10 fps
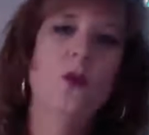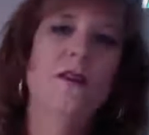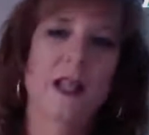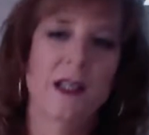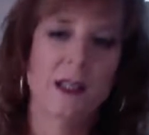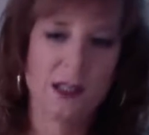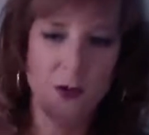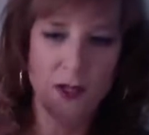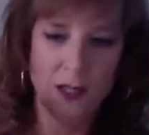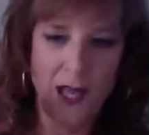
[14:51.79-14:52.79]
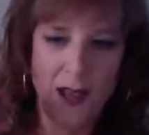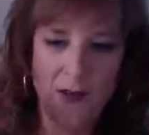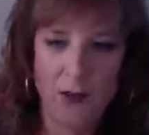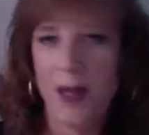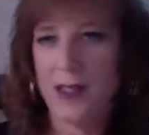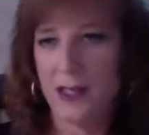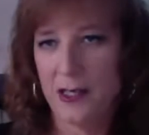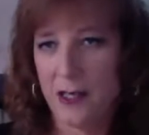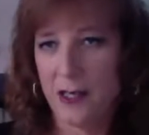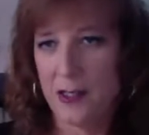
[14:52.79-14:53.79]
event is going to have the
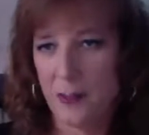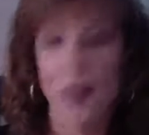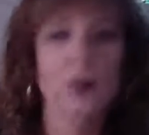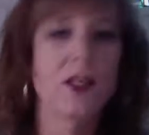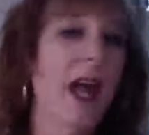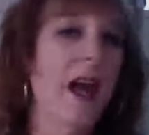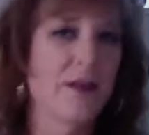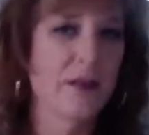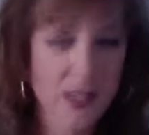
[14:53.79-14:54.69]
resonance that it's about to have.